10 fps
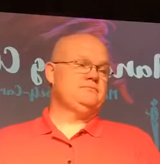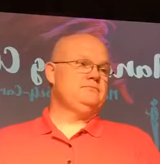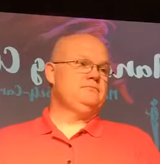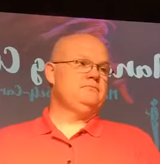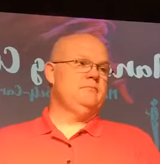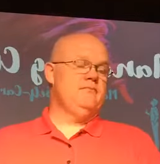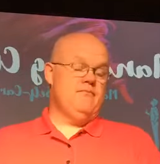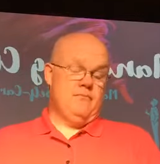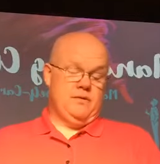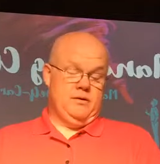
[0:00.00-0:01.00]

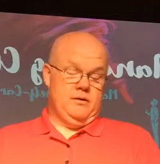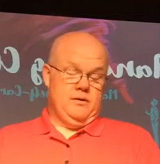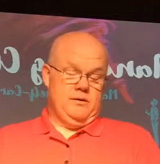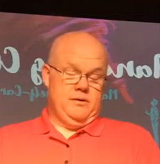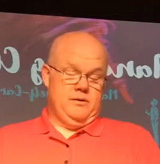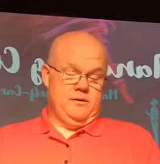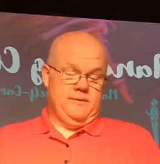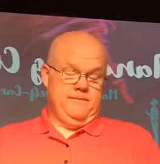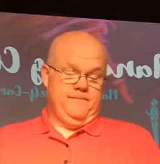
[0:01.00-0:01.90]
No one is speaking in this clip.